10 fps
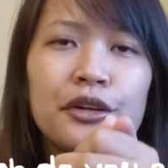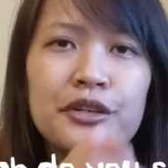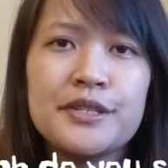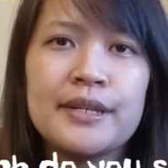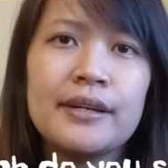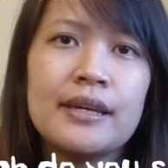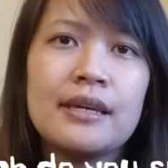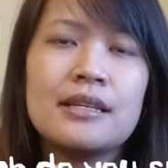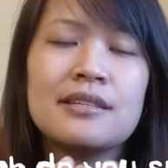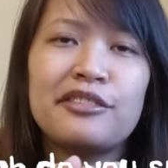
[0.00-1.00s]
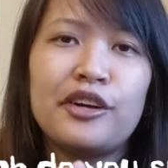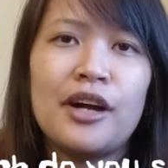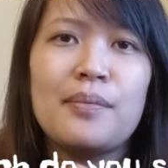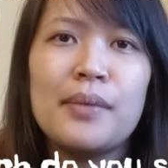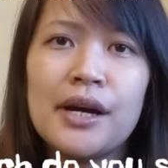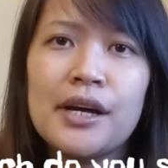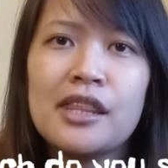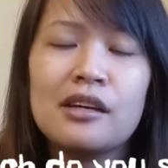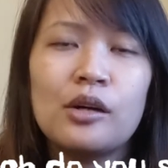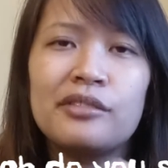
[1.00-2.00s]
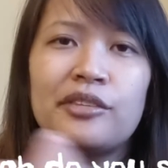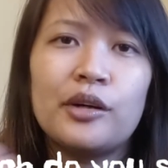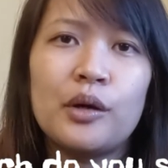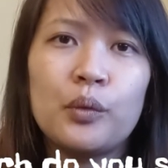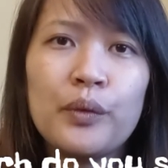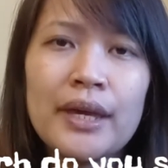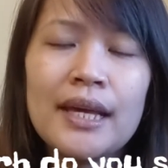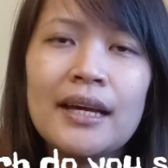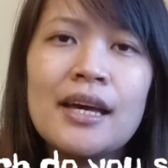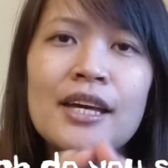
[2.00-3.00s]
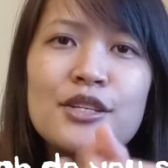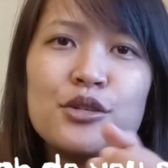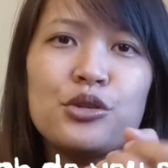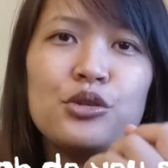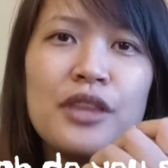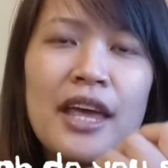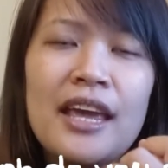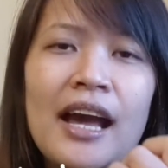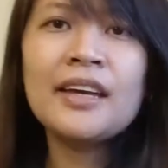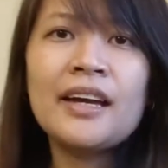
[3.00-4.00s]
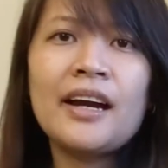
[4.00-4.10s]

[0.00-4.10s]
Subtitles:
groceries for a month or for a week. So today